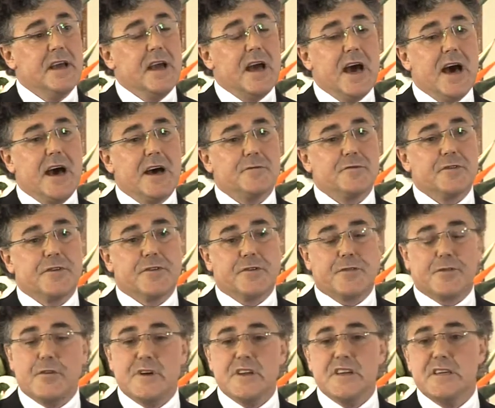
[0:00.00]
After
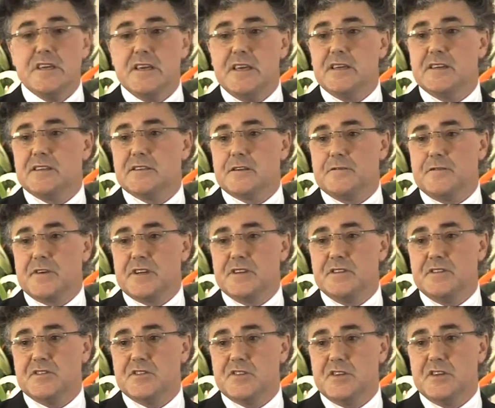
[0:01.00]
3 years of a
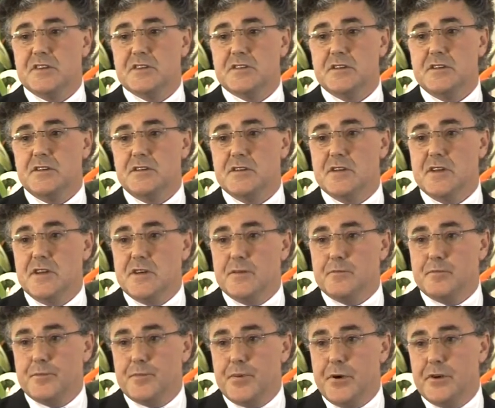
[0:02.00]
consistent,
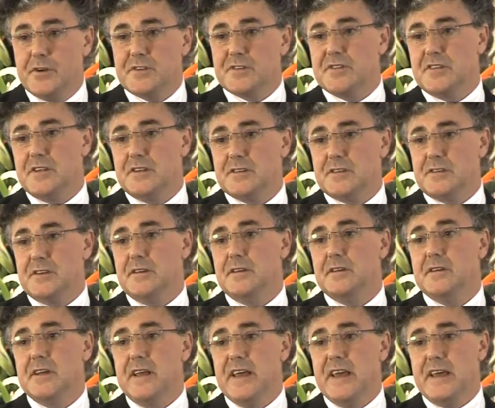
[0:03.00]
persistent
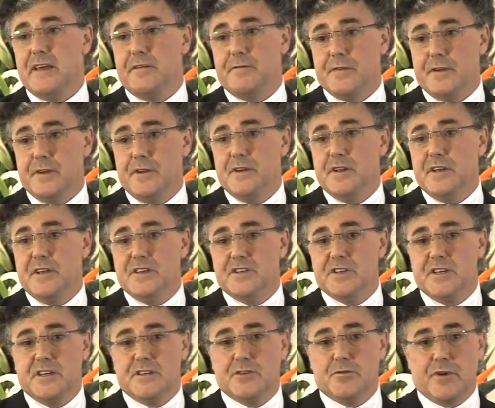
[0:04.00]
effort,
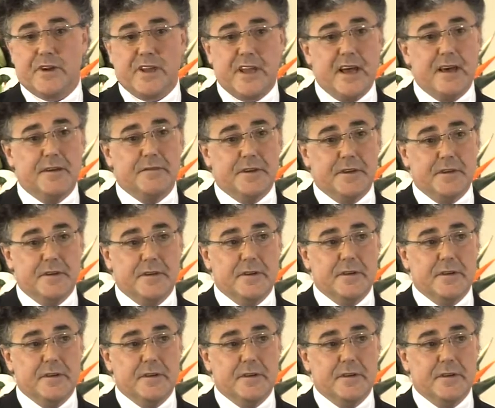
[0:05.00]
she has recovered.